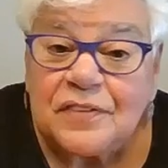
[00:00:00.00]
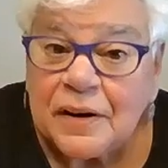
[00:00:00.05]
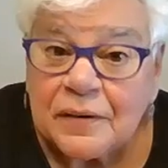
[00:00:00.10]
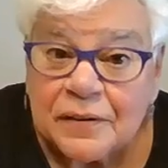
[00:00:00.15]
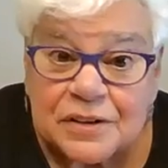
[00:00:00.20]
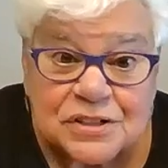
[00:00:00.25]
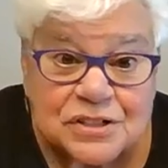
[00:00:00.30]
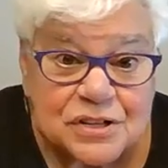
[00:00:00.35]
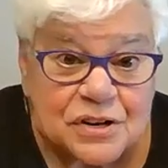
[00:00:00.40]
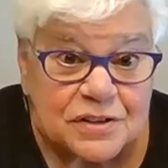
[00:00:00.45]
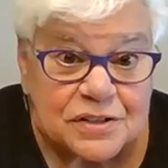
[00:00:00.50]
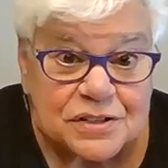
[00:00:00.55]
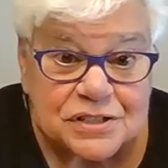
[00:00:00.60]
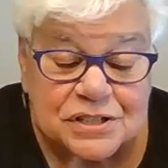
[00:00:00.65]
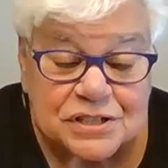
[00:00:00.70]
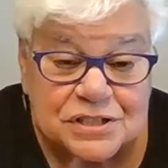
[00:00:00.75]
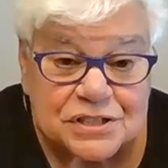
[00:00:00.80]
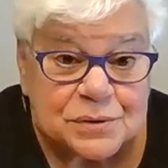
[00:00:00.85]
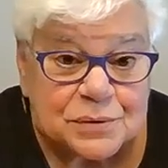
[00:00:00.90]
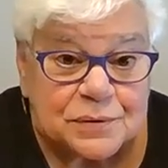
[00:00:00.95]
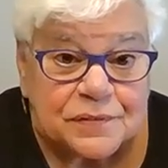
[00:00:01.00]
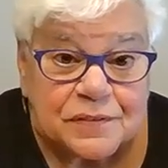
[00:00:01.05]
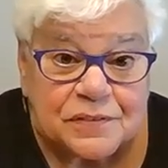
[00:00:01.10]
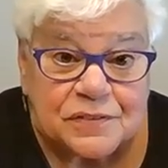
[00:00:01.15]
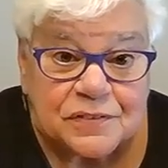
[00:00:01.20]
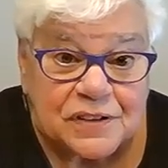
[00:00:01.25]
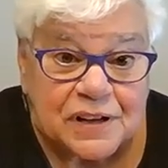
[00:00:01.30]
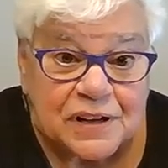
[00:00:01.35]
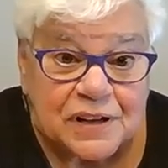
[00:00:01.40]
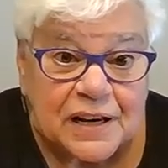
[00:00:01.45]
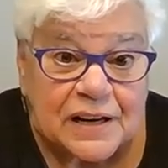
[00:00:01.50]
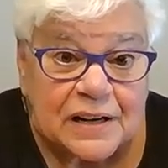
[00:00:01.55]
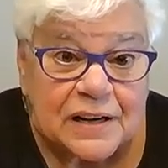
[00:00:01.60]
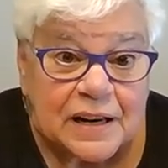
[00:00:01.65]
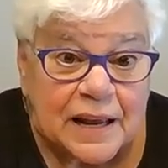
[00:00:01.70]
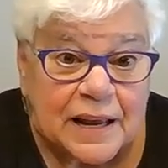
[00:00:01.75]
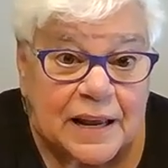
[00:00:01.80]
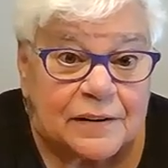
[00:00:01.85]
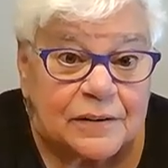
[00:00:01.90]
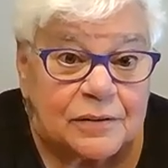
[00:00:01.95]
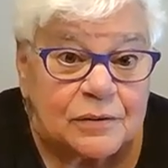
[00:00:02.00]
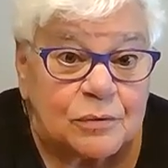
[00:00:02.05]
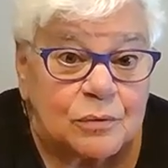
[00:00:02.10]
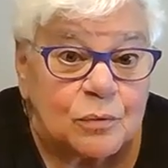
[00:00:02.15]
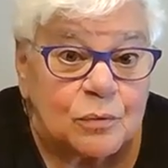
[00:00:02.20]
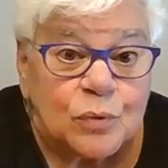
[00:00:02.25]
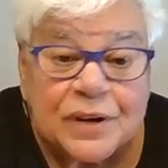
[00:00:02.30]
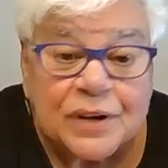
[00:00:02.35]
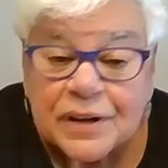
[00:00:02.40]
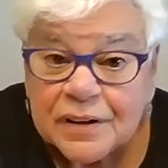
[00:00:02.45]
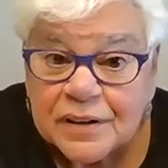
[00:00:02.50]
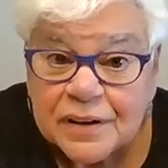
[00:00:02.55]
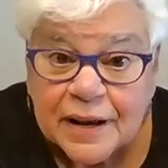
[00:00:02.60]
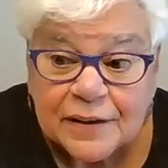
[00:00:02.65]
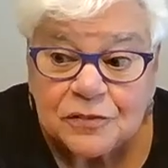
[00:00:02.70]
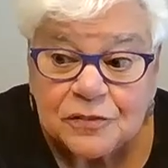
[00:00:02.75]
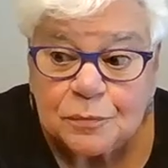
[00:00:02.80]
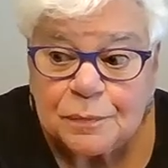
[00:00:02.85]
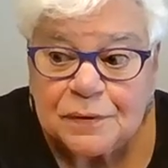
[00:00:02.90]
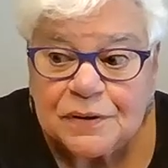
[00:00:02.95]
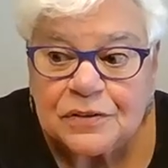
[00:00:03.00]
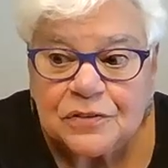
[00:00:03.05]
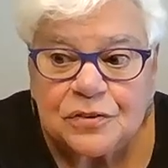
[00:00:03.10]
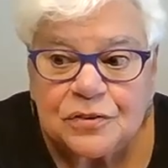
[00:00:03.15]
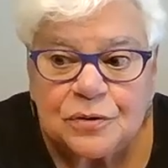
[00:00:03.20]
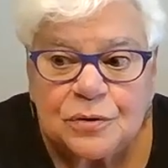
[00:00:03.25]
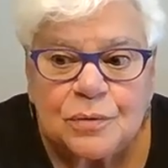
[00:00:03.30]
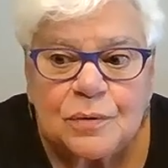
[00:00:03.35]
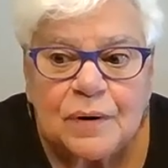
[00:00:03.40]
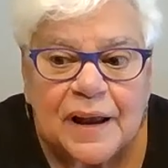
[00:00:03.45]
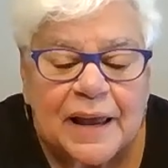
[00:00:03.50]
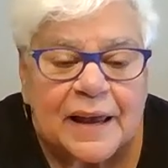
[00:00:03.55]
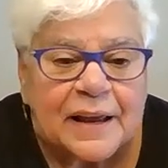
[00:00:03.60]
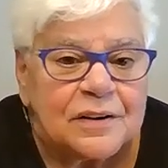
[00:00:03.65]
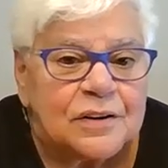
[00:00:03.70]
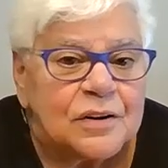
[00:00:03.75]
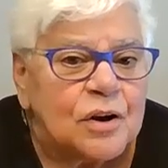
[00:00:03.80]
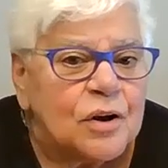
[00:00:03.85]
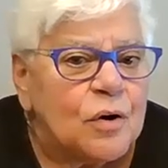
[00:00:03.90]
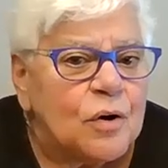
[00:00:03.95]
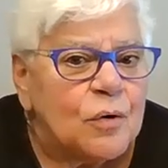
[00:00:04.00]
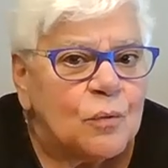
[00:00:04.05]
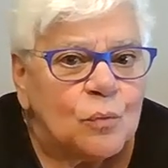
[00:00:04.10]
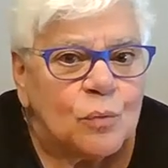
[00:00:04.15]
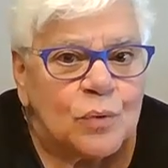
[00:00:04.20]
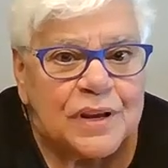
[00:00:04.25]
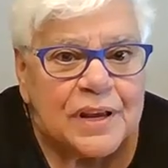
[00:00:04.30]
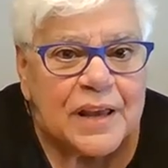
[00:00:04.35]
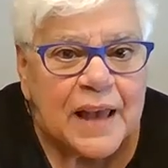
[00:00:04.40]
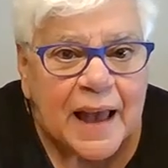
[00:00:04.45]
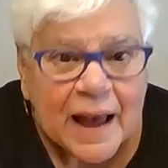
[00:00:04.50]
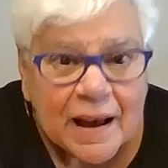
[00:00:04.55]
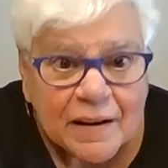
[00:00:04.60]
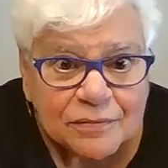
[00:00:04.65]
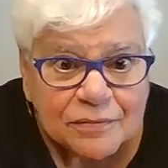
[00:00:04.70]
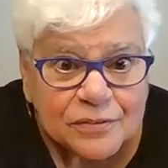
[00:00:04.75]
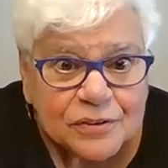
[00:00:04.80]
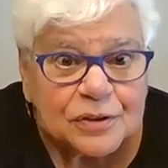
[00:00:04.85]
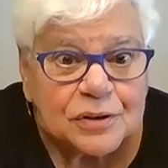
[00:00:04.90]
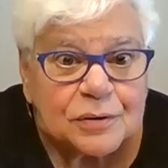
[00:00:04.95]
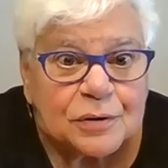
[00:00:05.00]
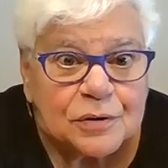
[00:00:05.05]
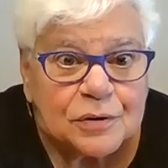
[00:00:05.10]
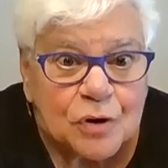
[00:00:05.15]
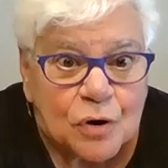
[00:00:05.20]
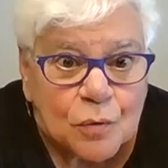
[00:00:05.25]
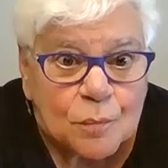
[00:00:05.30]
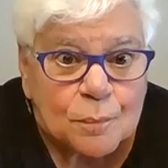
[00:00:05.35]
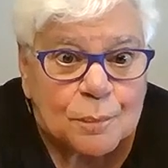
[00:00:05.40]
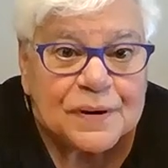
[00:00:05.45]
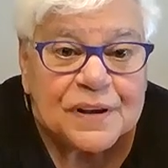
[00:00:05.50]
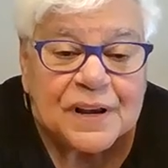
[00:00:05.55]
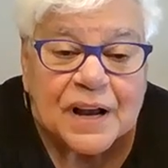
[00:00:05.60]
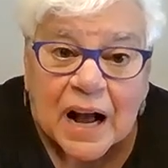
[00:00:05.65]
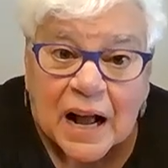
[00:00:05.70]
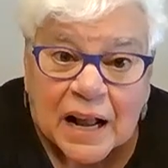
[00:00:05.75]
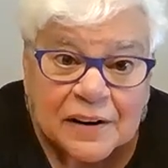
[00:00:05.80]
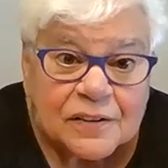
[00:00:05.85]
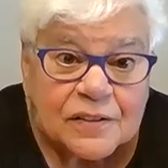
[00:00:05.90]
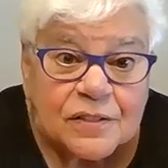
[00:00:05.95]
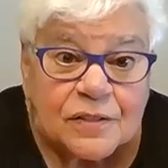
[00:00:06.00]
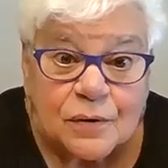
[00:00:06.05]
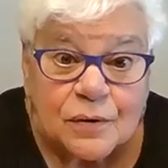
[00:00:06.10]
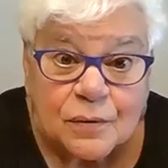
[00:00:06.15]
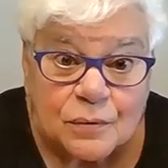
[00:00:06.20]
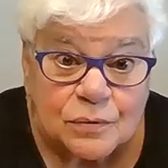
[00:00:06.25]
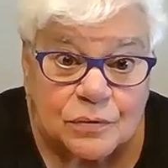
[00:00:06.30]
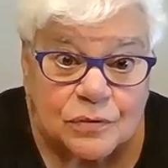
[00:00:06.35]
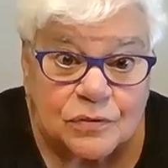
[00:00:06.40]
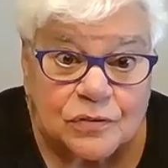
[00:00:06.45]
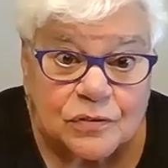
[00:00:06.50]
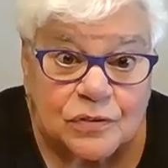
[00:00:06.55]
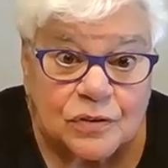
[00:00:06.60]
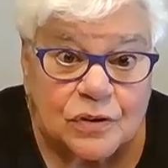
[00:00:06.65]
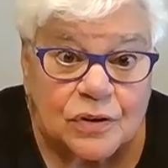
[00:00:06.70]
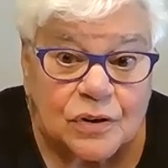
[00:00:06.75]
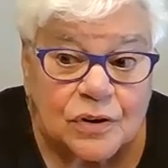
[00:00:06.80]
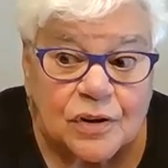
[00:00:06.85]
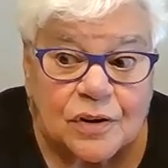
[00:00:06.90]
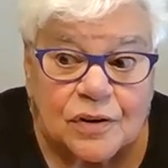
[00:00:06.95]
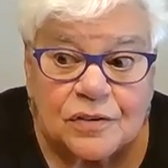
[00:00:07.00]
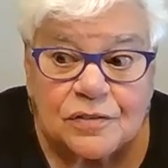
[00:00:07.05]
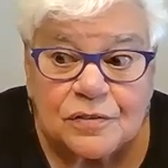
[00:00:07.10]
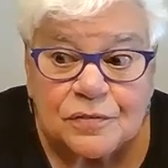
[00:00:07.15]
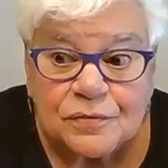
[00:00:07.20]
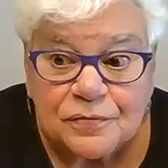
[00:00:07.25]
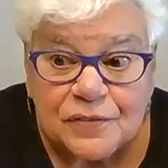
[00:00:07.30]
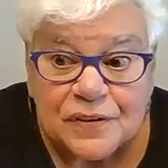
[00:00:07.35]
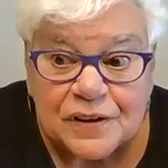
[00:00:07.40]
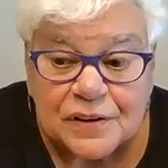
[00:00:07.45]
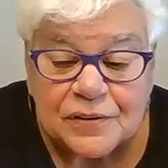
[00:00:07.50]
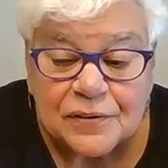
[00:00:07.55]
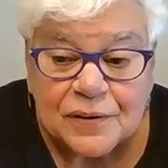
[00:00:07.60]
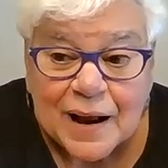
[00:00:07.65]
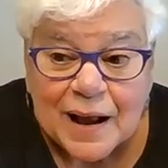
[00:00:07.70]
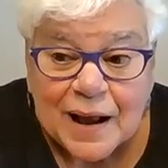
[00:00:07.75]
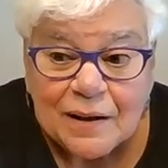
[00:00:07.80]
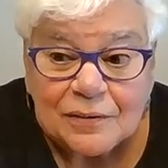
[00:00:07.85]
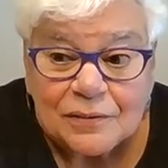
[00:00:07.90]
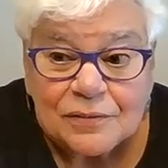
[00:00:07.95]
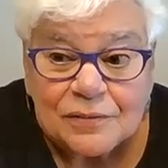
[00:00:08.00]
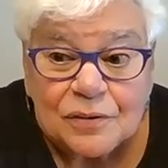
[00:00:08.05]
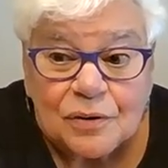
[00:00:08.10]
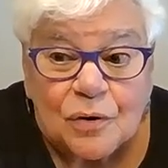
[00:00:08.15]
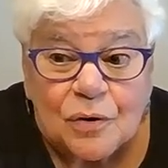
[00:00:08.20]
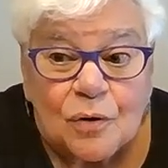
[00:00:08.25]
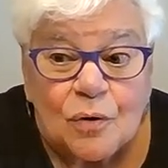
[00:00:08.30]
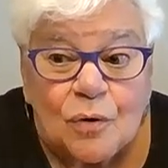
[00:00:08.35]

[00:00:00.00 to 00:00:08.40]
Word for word: very charged issue in the state, and wind has been too. And we have to go beyond those to figure out